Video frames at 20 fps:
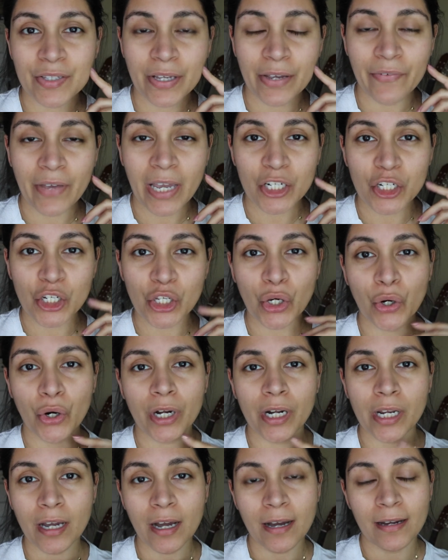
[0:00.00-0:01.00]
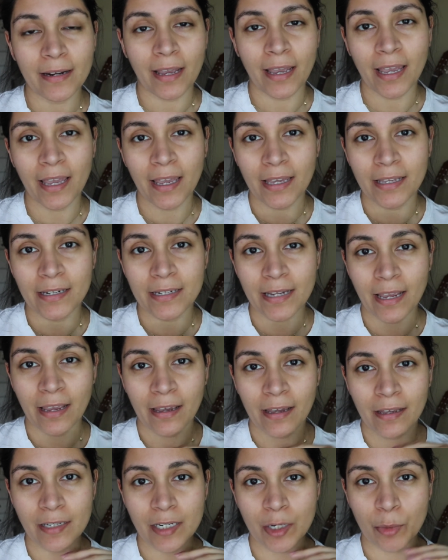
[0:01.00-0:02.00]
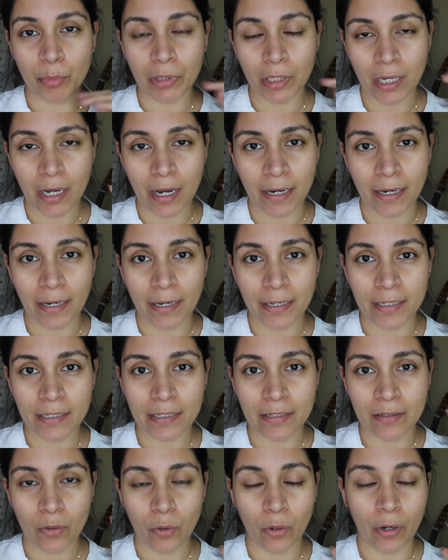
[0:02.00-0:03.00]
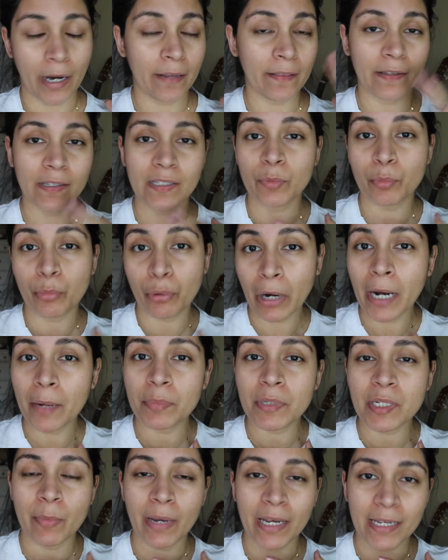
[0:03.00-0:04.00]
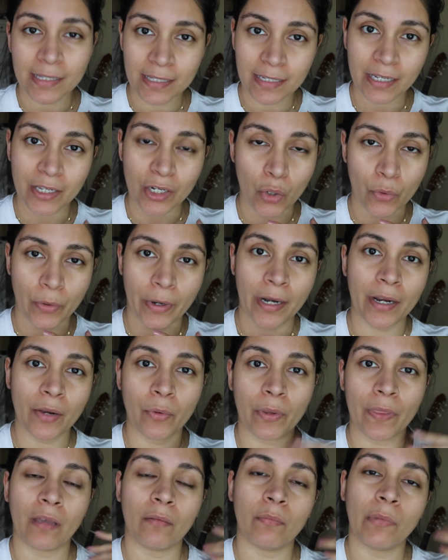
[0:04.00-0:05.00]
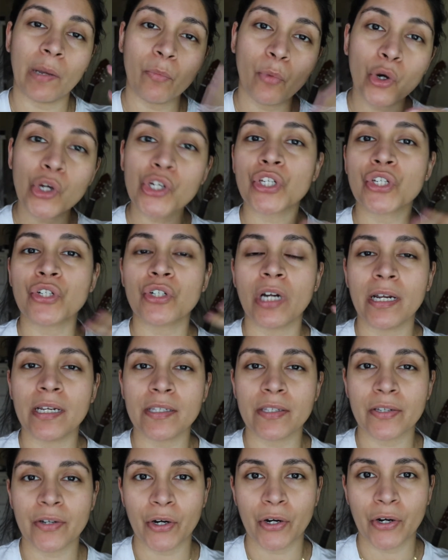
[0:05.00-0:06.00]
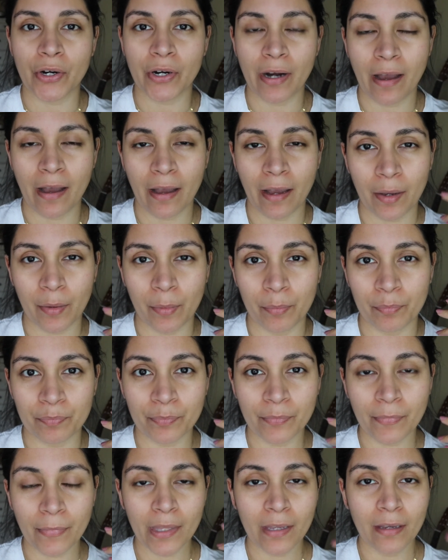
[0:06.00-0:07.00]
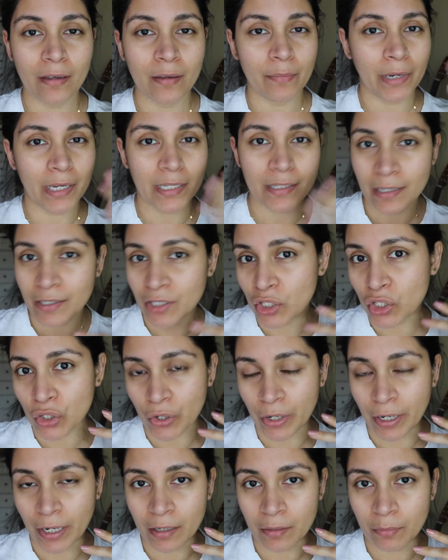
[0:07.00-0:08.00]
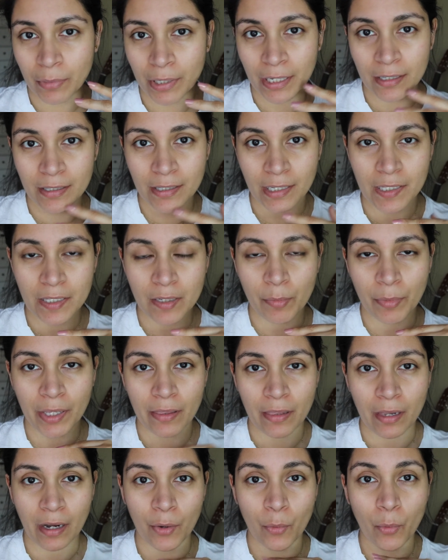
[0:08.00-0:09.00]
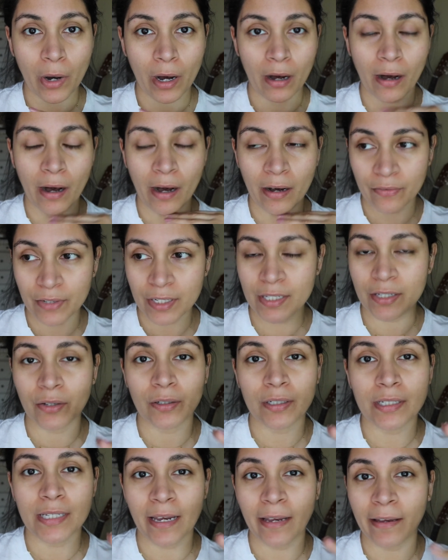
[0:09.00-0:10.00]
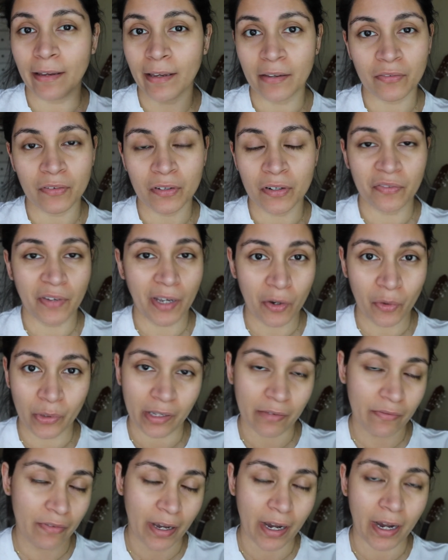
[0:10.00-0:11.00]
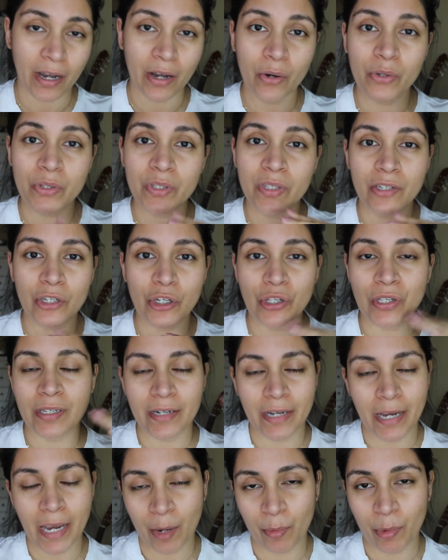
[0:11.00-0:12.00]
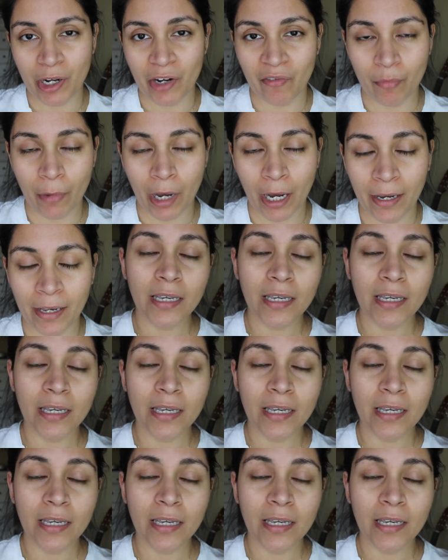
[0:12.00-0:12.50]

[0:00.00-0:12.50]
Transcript: I've actually already gone ahead and applied, or at least prepped my skin already with like my moisturizer, my sunscreen, because that's something that I wear every single day, even if I don't leave the house. It's just a habit of mine.